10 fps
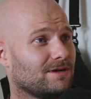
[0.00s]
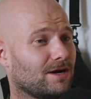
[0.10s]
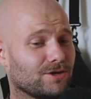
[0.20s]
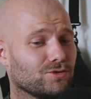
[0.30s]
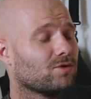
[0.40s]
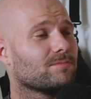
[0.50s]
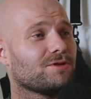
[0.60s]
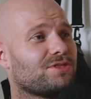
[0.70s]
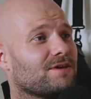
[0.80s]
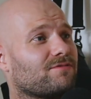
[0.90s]
a normal
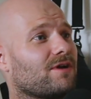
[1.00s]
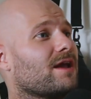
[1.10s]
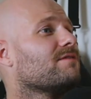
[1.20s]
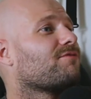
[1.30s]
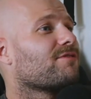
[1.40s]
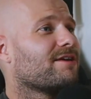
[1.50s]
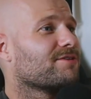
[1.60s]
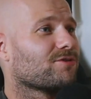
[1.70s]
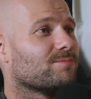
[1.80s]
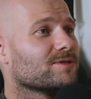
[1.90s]
thing for any friend
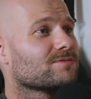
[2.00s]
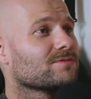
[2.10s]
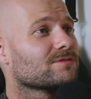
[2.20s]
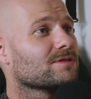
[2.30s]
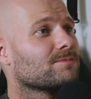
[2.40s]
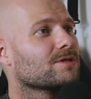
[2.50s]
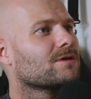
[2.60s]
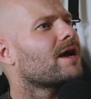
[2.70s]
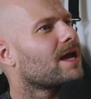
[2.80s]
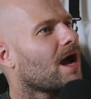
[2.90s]
group is for someone to go,
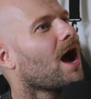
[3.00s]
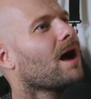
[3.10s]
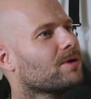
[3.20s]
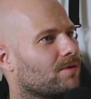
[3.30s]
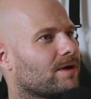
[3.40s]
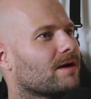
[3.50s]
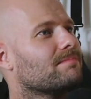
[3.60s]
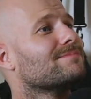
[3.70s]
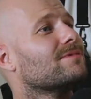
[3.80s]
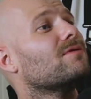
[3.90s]
hey, I'm going up.
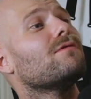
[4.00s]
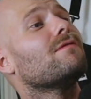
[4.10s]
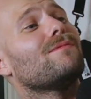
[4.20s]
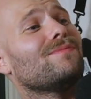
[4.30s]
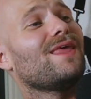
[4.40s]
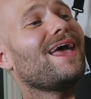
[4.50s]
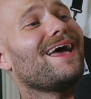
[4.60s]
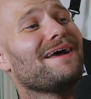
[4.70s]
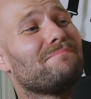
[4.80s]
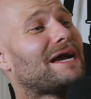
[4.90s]

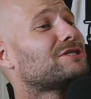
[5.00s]
By